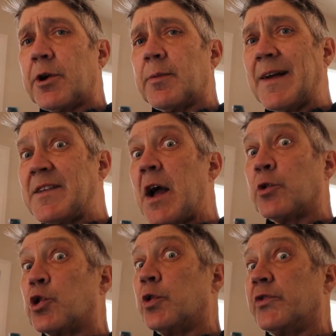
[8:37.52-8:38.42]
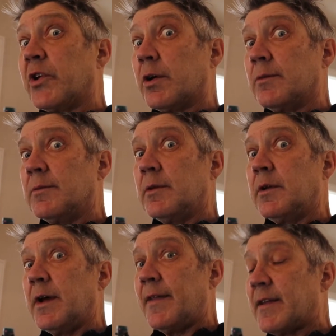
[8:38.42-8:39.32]
a town cruiser,
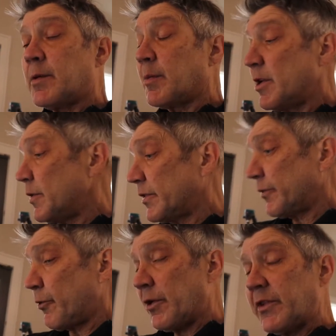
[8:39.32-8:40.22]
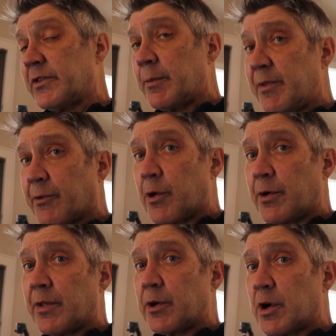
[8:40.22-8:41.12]
and that's what I'm going to use this for. This is going to be for going
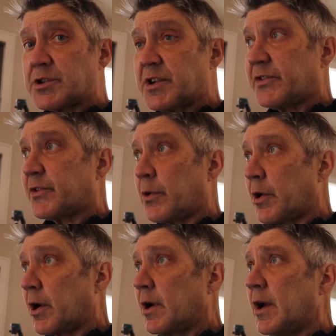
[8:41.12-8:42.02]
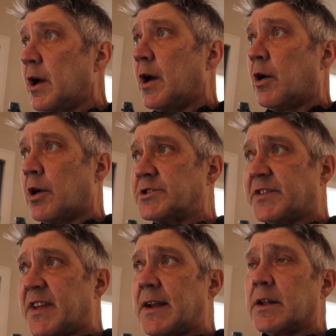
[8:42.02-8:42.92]
to the grocery store or
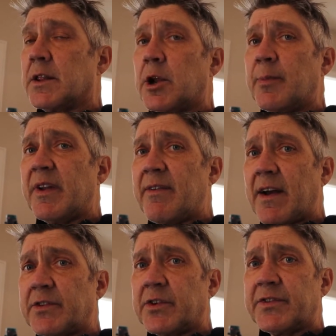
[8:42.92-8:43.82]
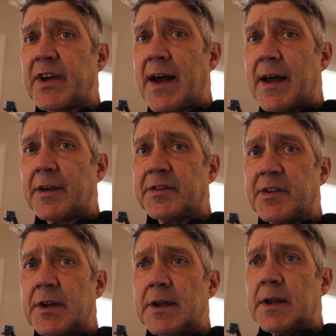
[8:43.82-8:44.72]
just getting a little bit of exercise.
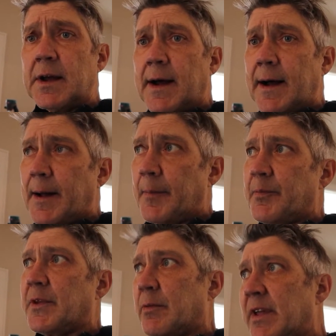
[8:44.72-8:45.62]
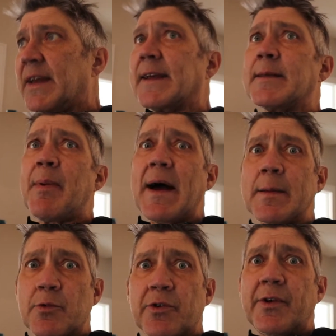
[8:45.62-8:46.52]
Really get the body
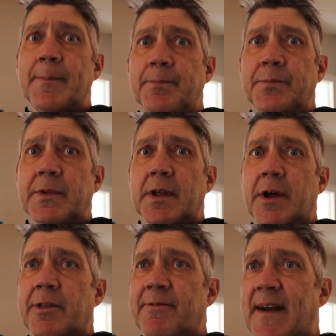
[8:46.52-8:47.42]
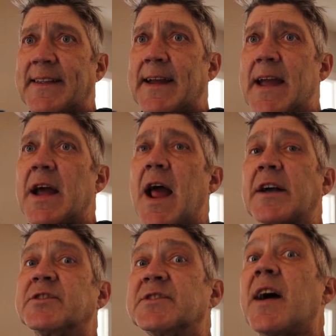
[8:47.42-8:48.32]
moving. You know, the fact I can't
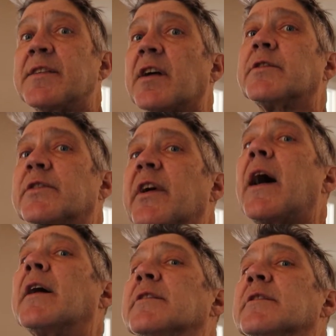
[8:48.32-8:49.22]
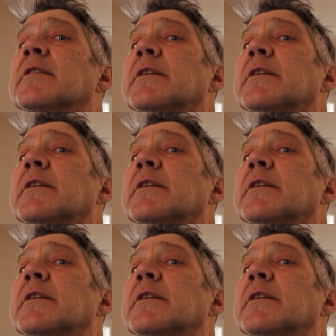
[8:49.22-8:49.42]
exercise,